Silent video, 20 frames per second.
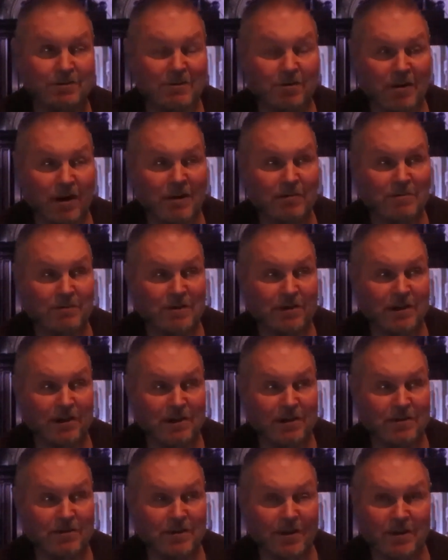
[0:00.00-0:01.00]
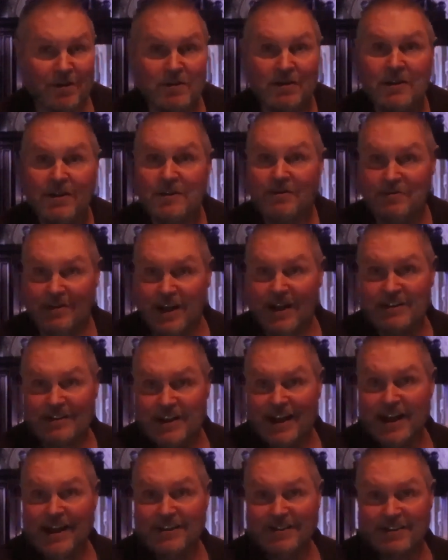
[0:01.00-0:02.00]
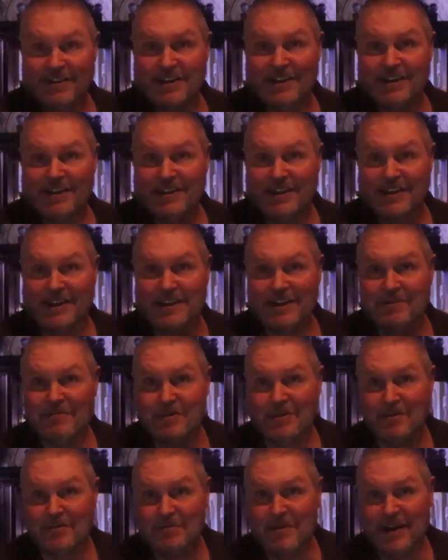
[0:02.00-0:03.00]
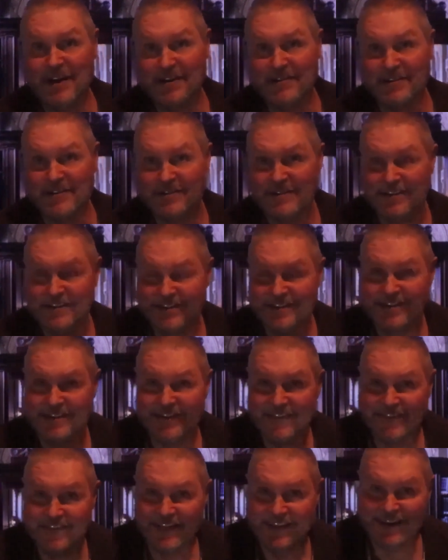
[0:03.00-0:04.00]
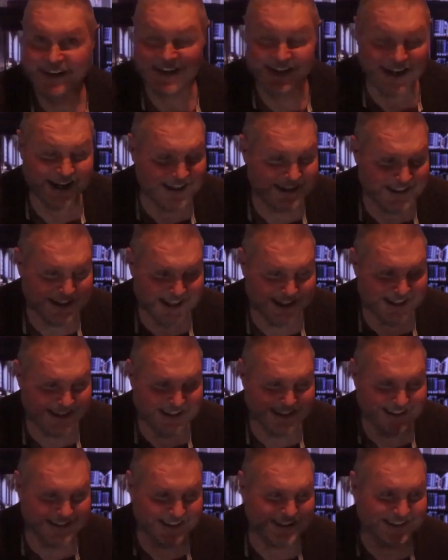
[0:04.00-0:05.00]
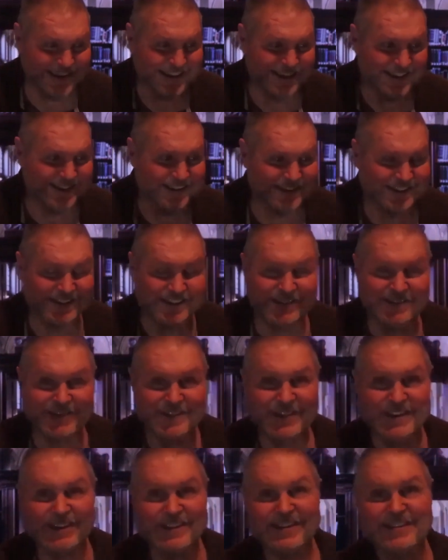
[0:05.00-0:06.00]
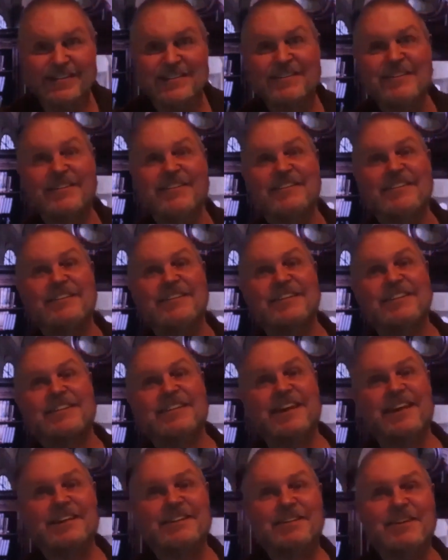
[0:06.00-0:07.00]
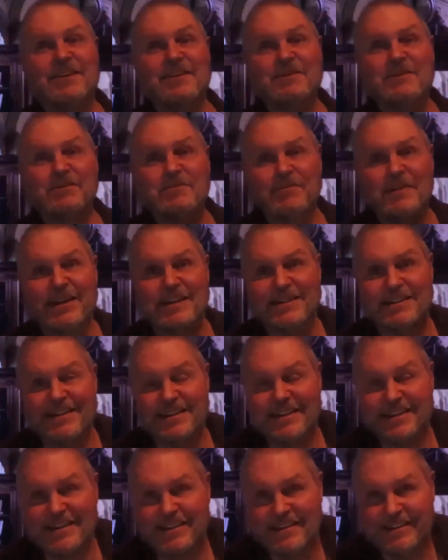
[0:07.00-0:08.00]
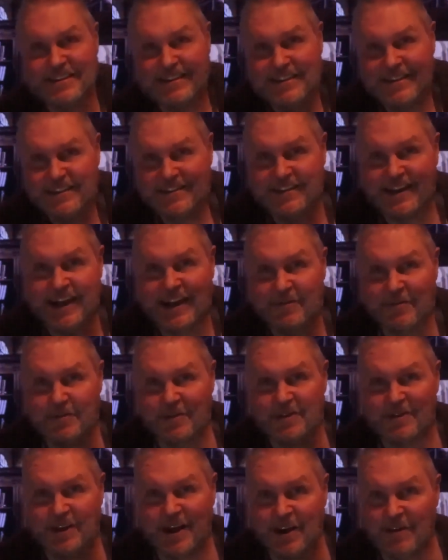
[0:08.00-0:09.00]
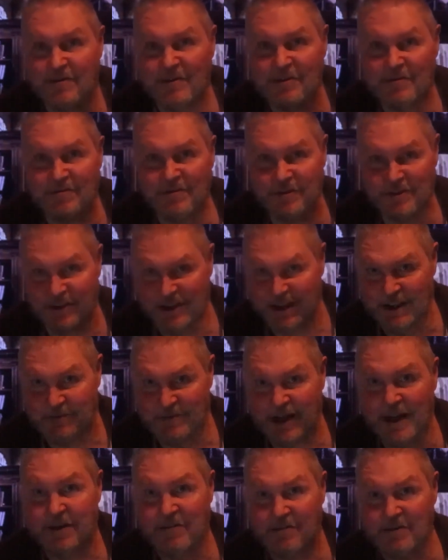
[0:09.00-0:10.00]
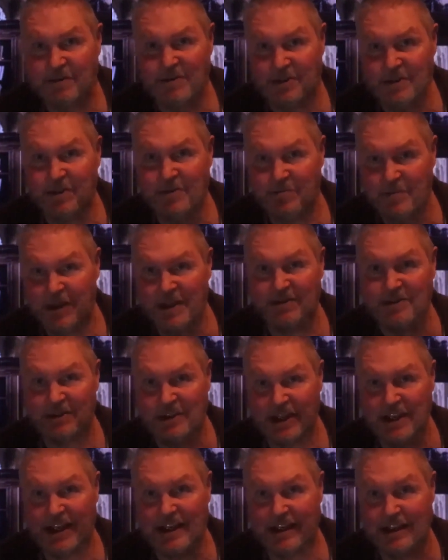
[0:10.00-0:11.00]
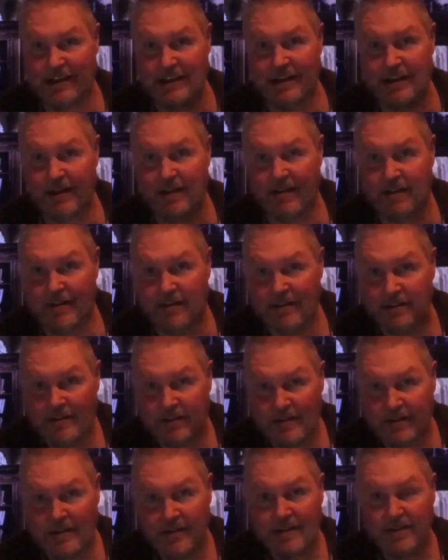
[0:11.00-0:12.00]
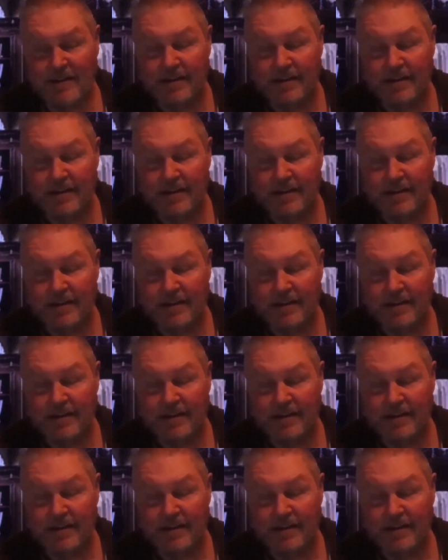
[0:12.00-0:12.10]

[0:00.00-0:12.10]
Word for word: eat the crops that I grow. That's actually in the Hebrew Bible. And I got it in here somewhere. God talks about that. That was heaven for them. That was their messianic era.